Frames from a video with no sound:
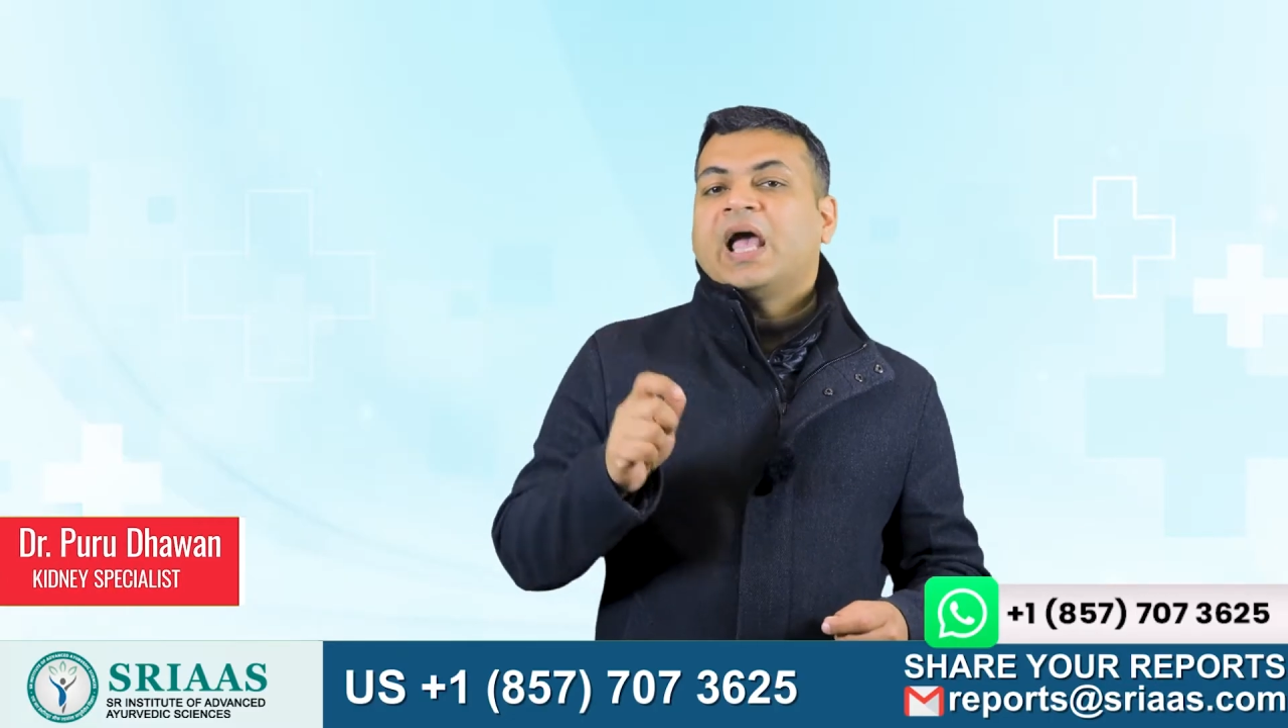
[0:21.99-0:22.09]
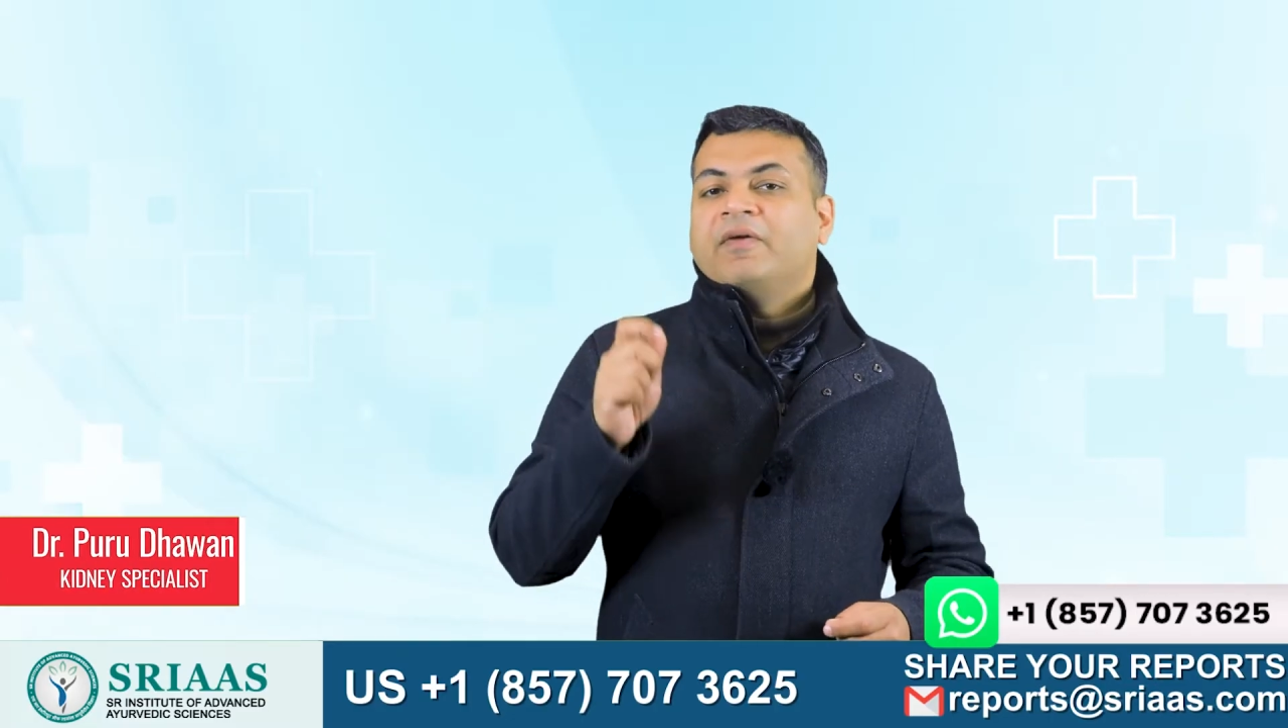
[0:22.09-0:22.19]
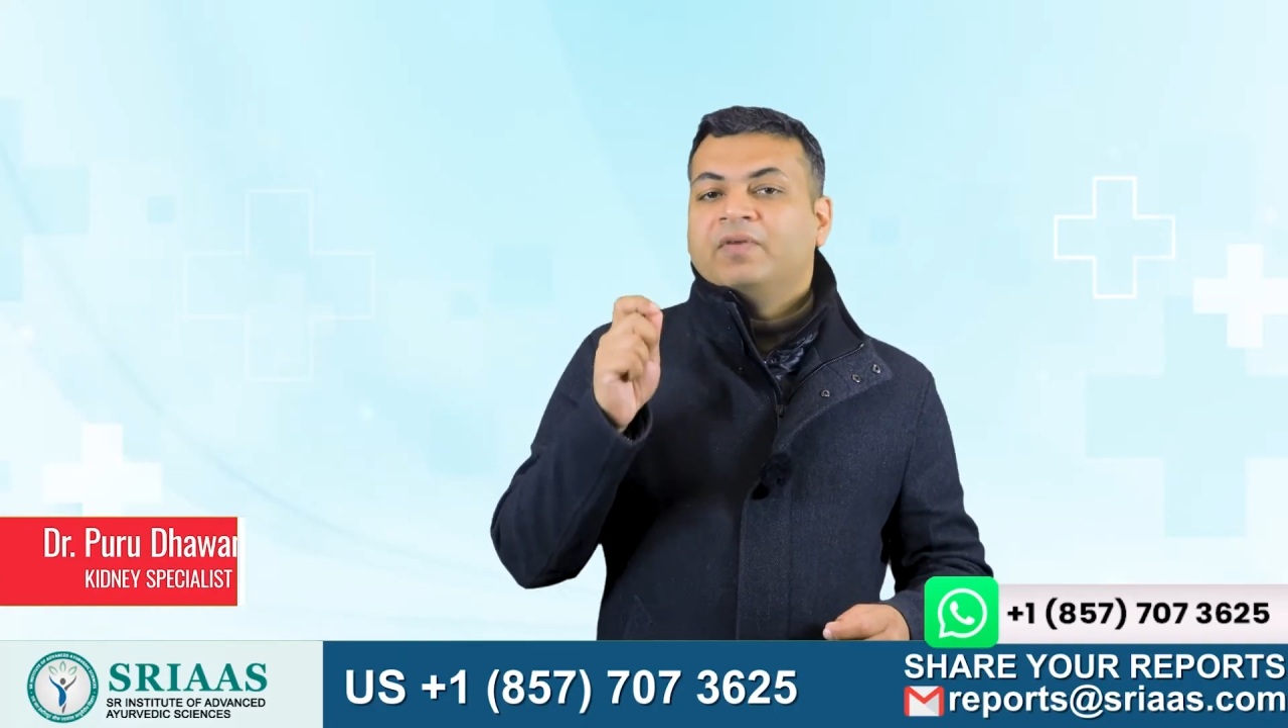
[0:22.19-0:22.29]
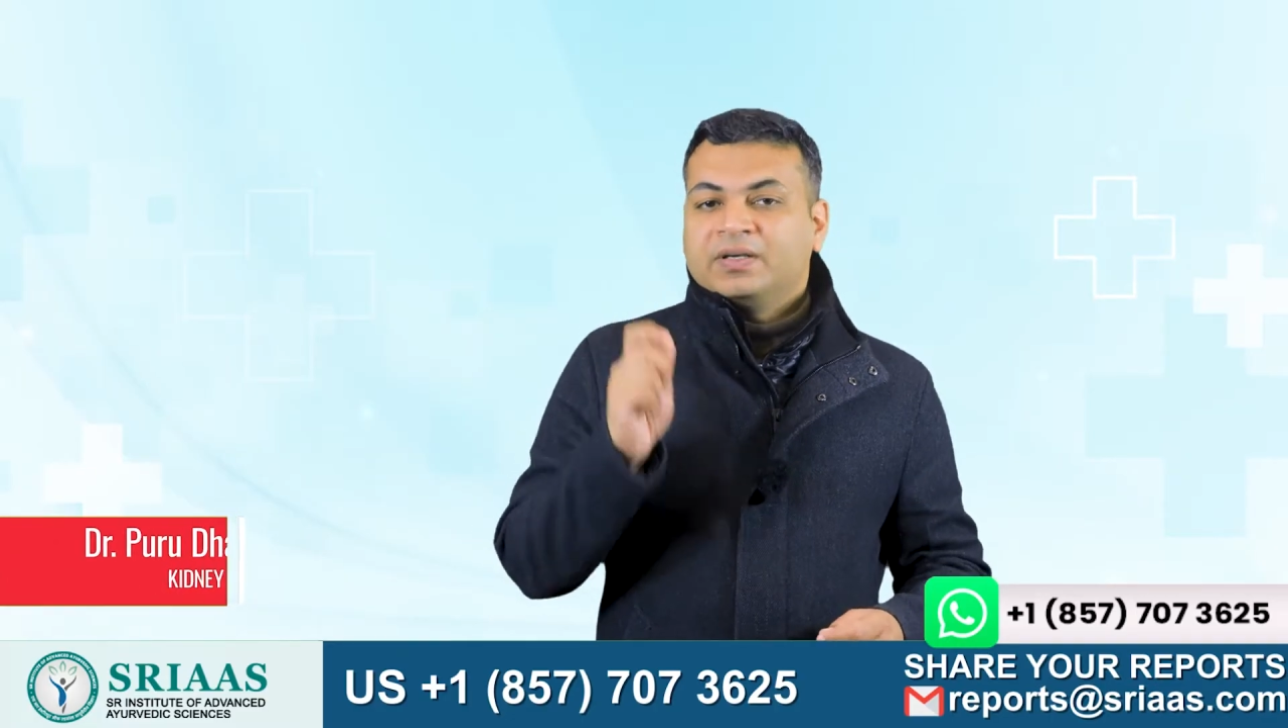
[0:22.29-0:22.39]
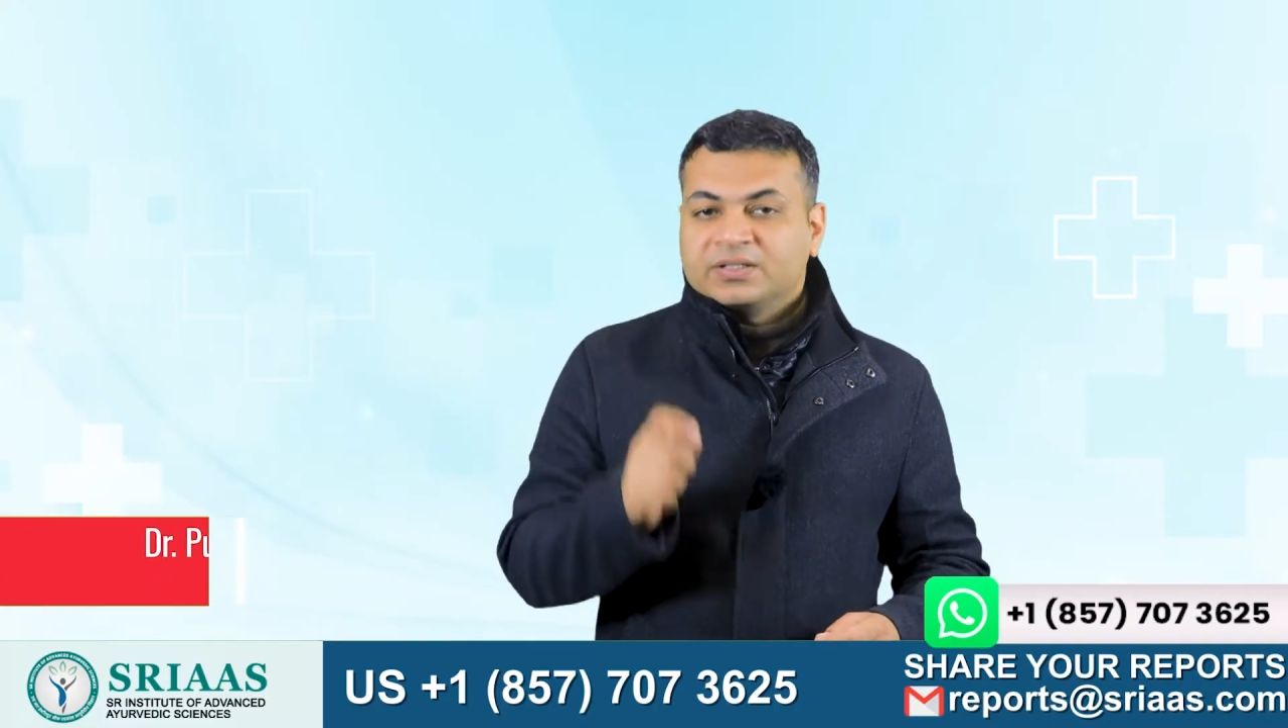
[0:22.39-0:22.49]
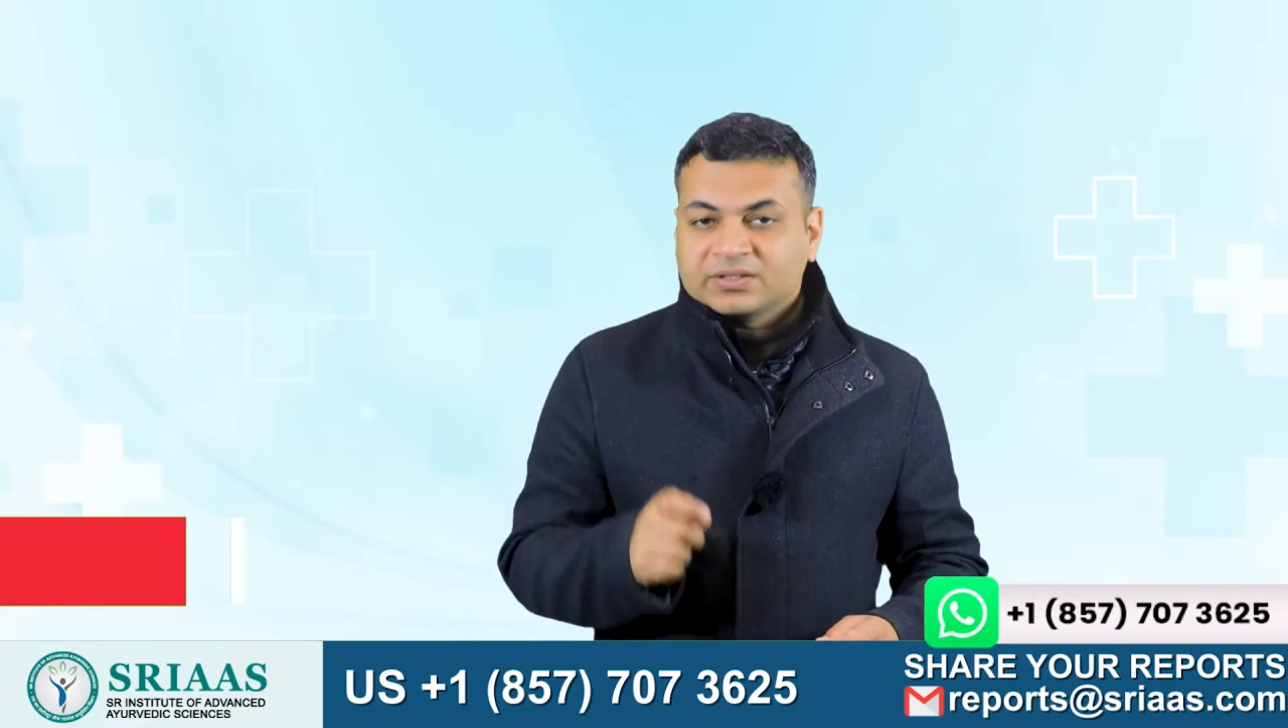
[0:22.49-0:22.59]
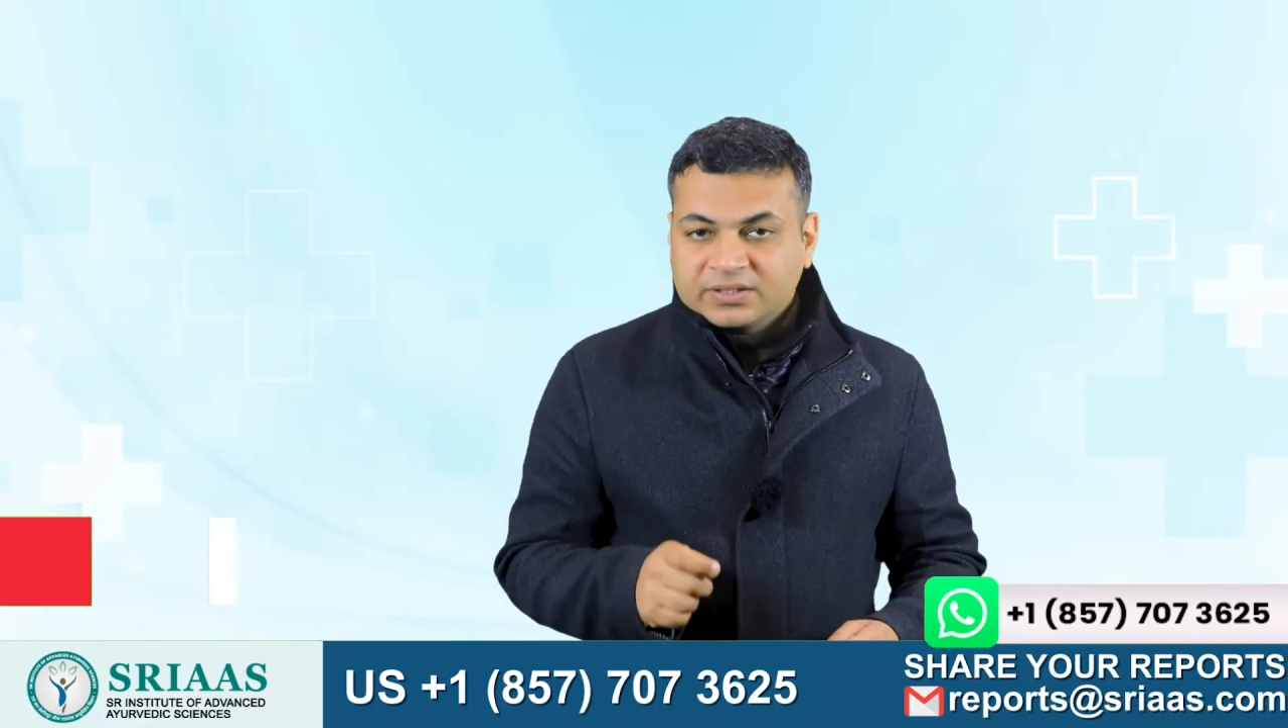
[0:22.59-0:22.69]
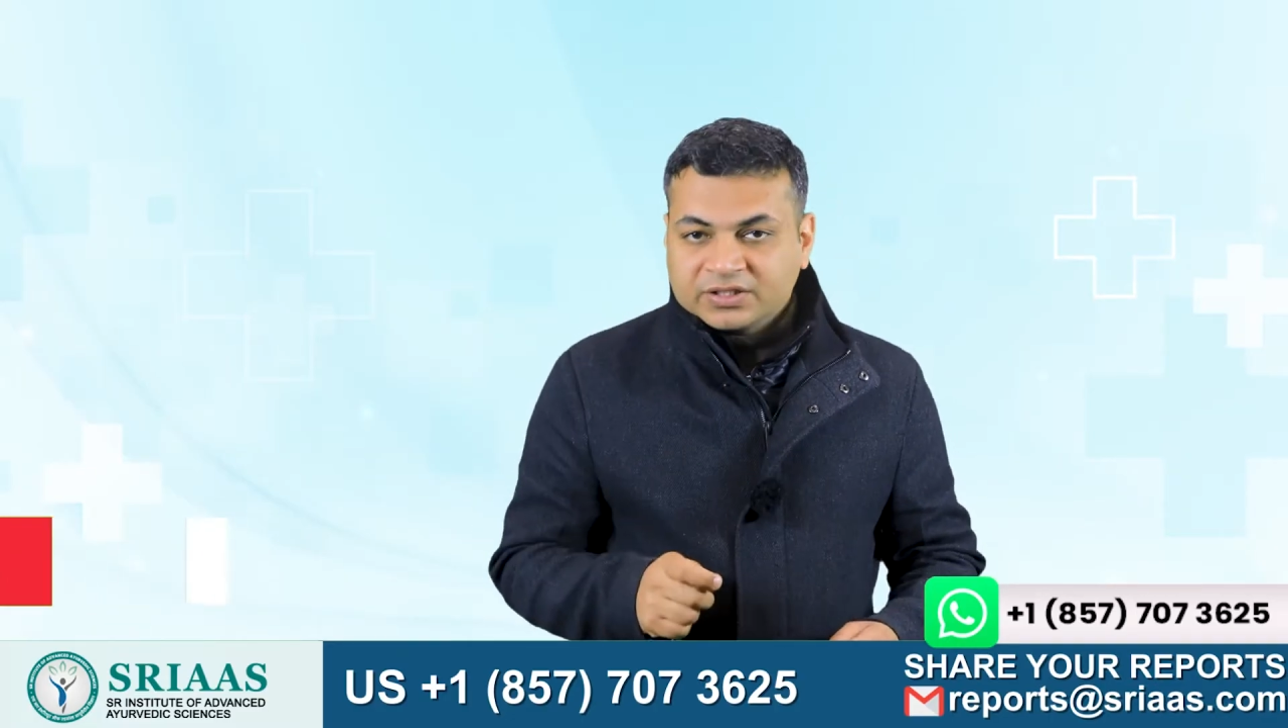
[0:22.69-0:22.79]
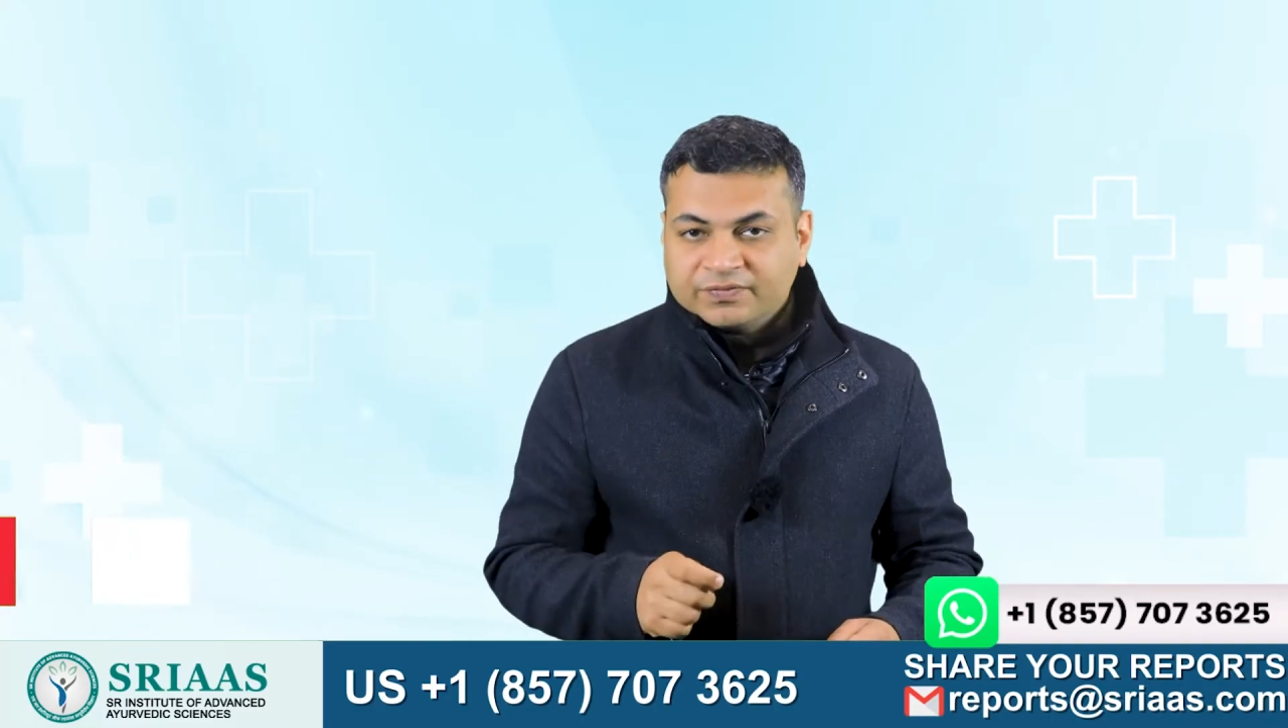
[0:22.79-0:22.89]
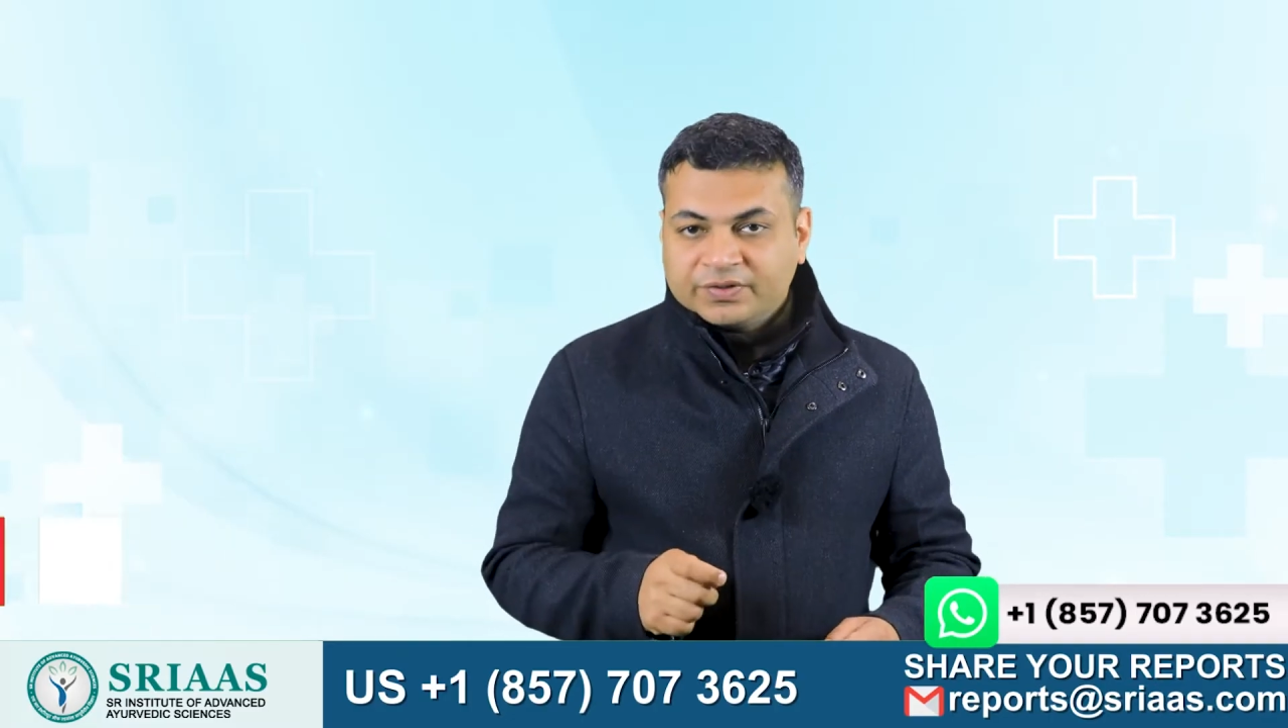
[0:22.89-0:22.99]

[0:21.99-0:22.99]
I will discuss